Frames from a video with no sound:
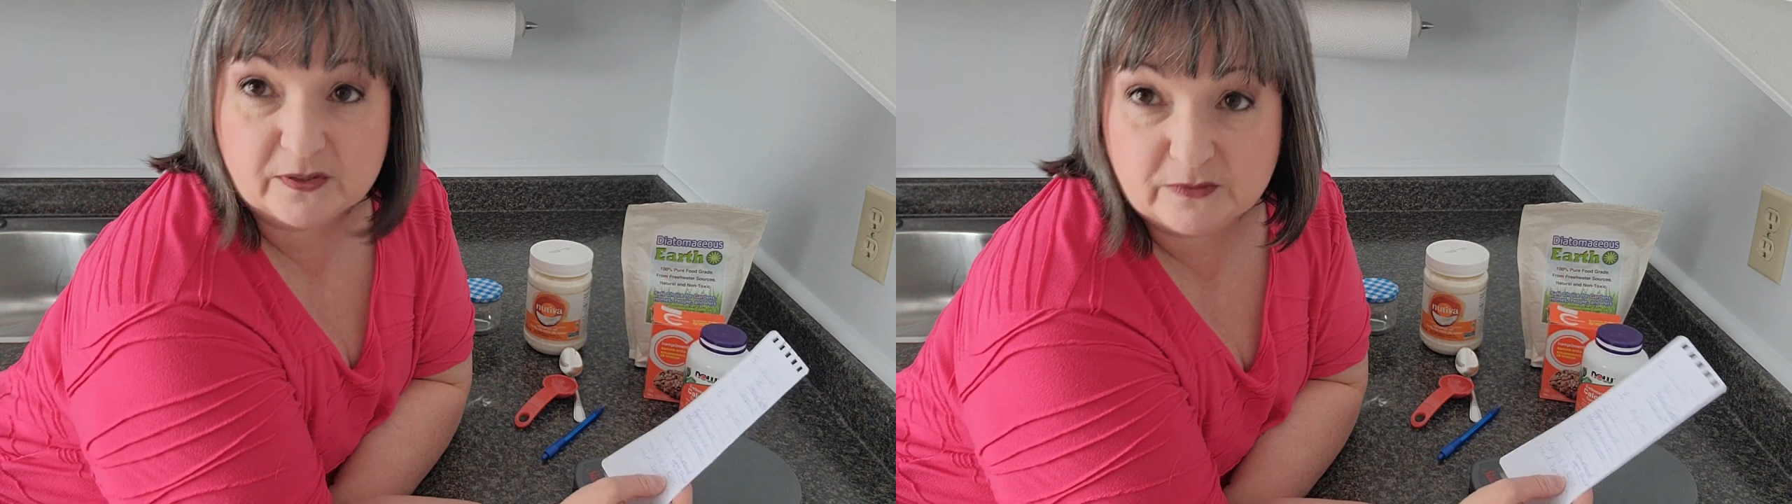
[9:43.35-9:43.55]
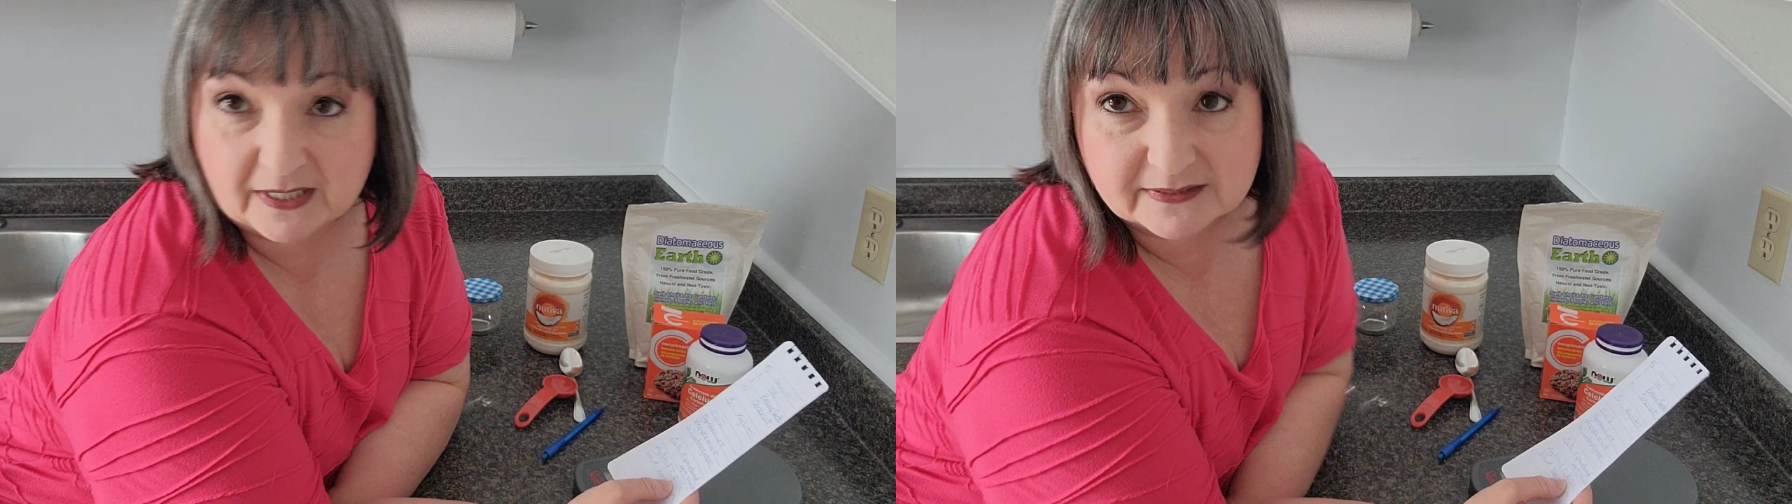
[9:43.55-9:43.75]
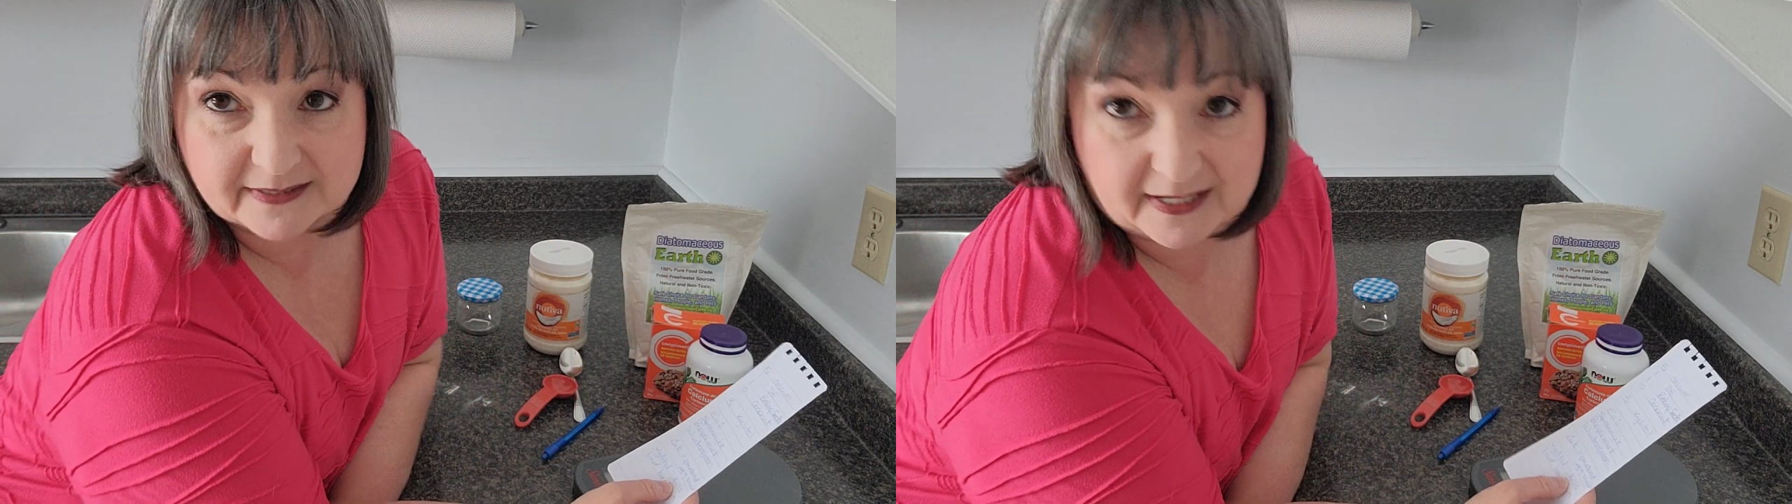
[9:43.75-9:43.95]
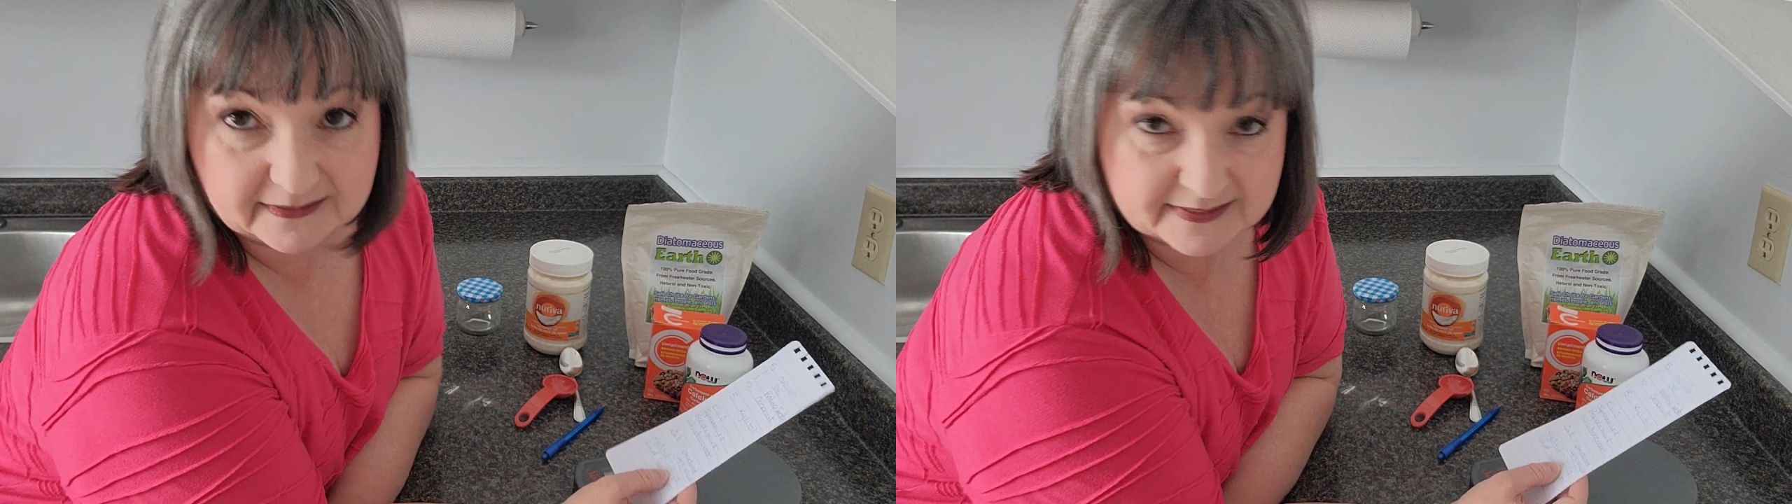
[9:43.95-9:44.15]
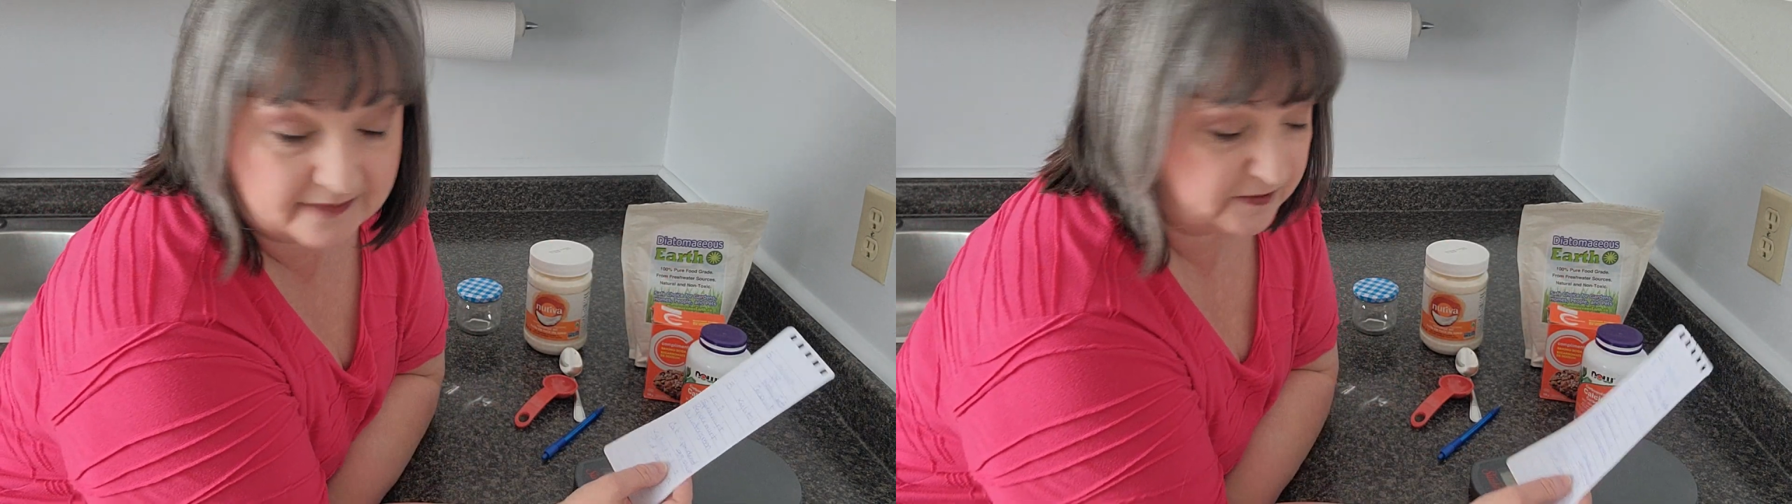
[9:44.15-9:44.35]
who does and they
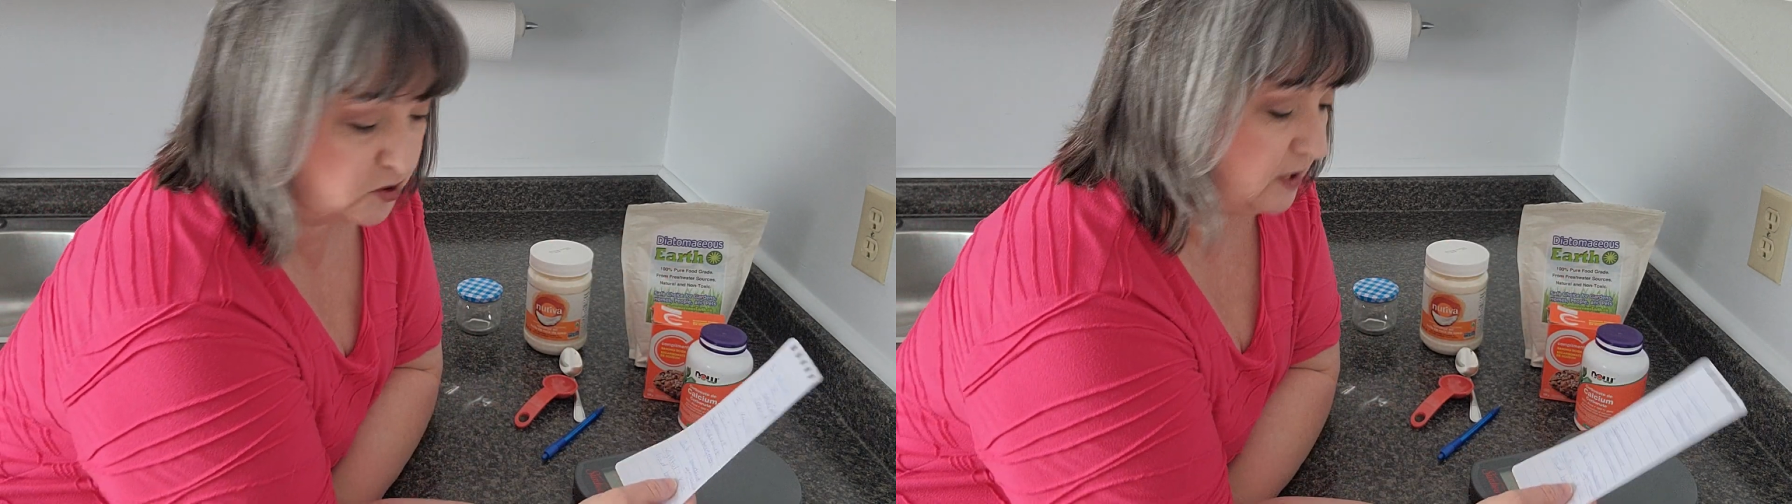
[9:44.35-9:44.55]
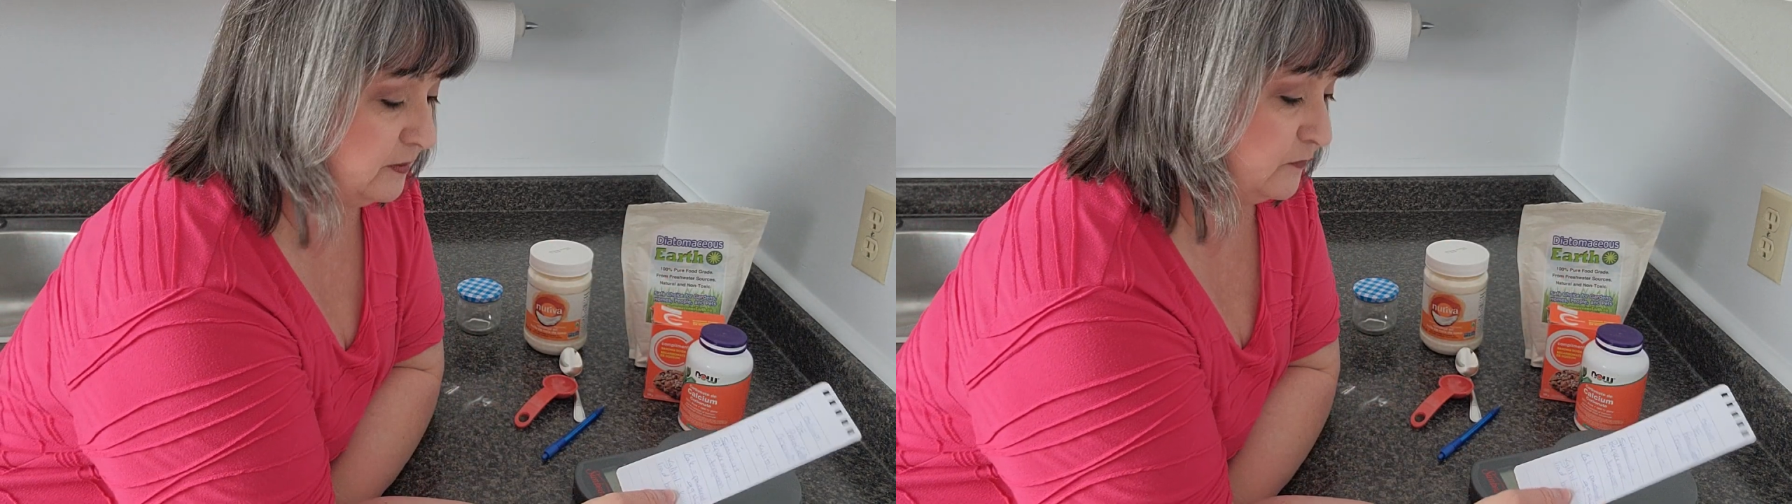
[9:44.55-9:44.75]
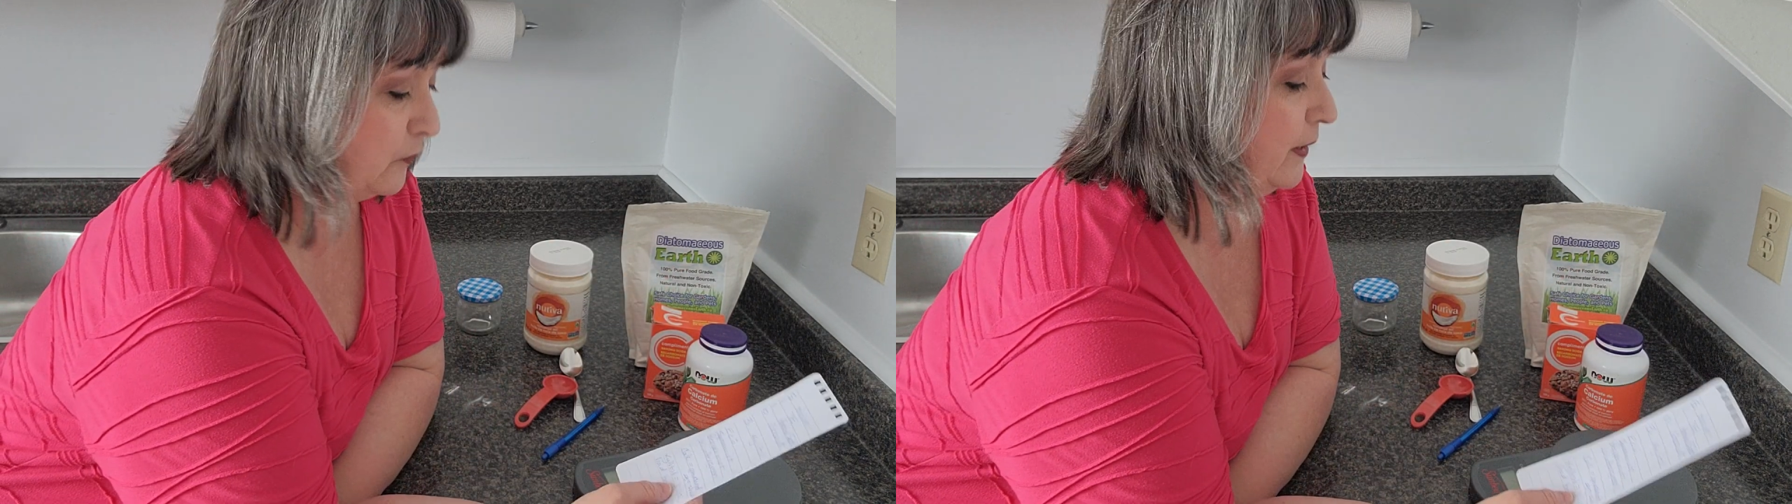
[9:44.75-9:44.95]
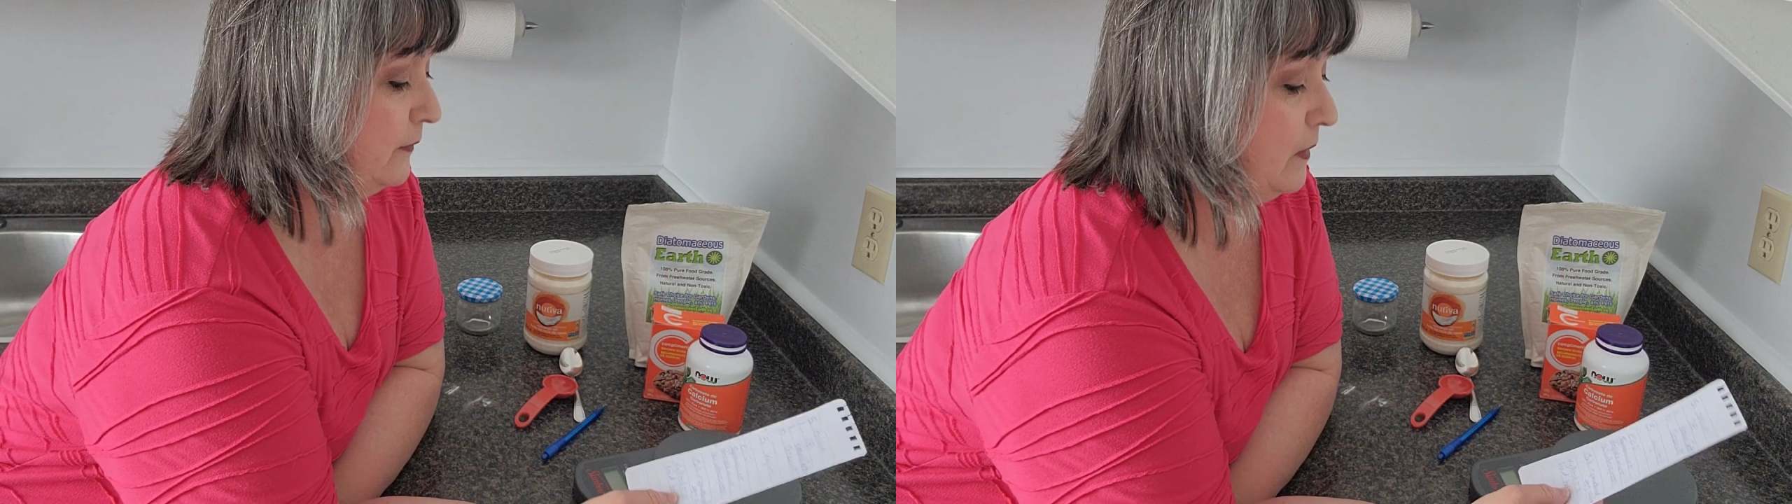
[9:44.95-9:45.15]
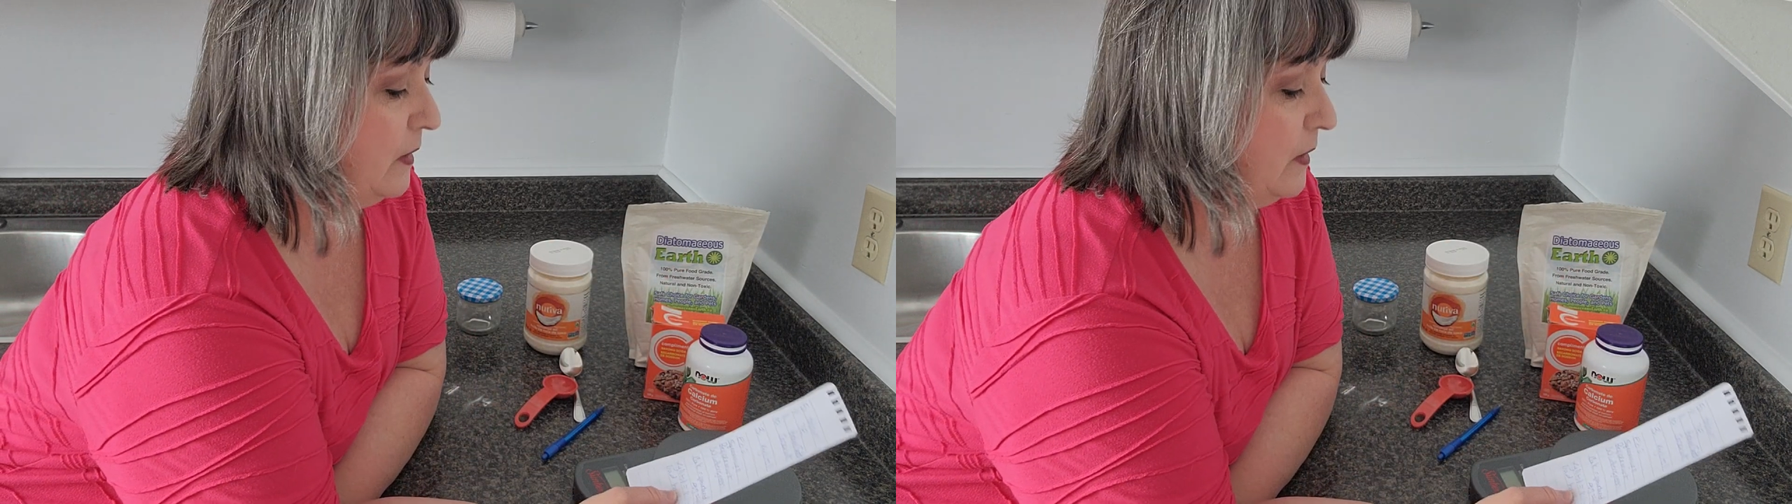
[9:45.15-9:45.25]
can save the shells for you.